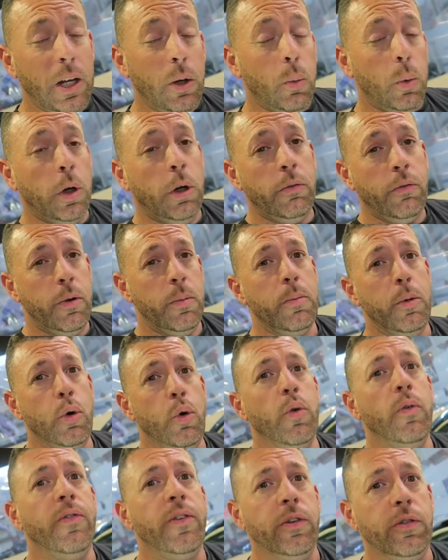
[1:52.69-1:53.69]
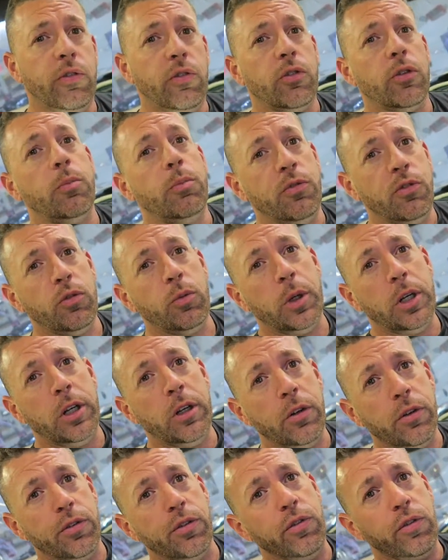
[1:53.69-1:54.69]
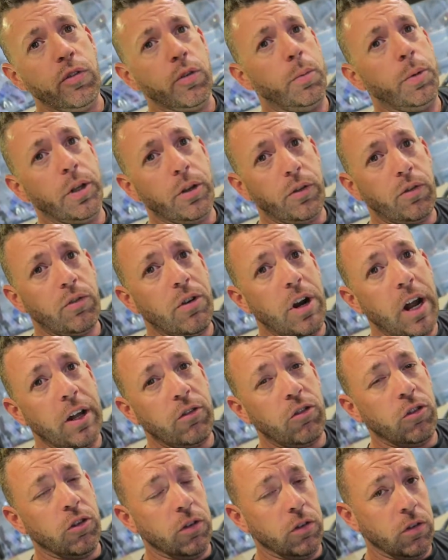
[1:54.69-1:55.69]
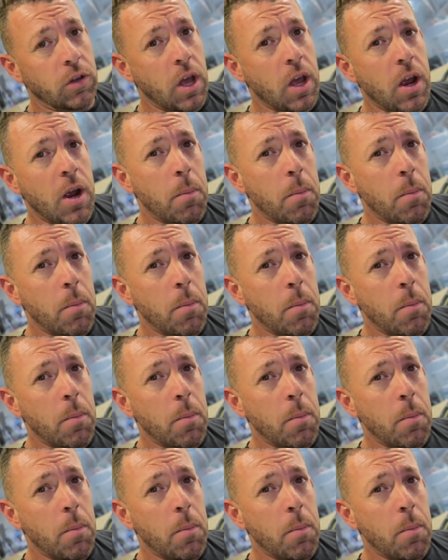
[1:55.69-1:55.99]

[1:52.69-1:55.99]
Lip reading: It will remove some swirls and some of the scratches,